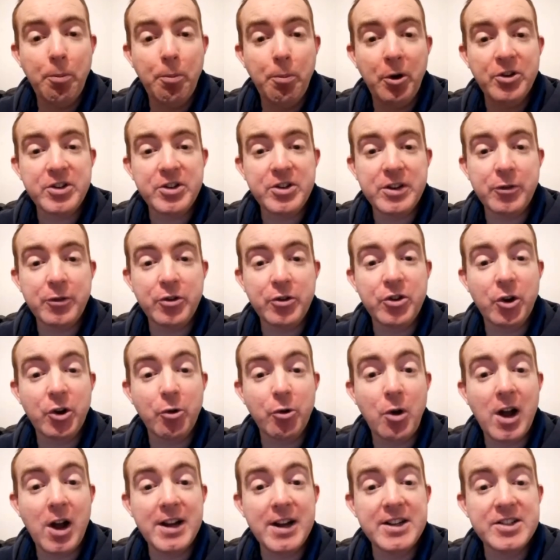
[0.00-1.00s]
or different
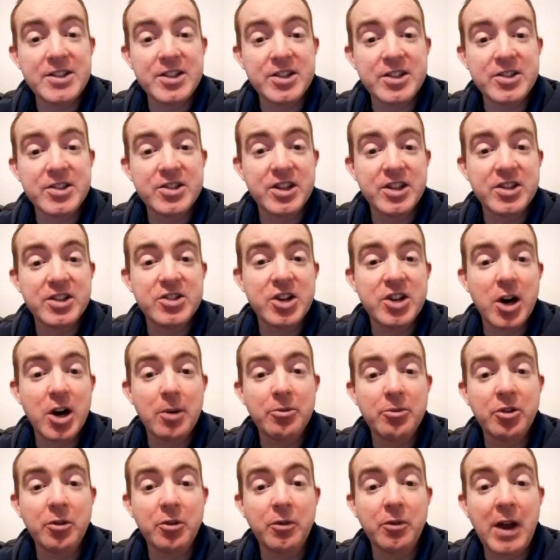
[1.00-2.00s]
horizons in
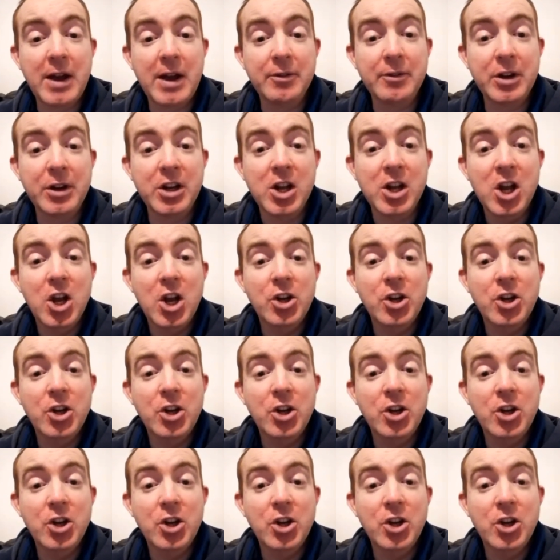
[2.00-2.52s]
terms of having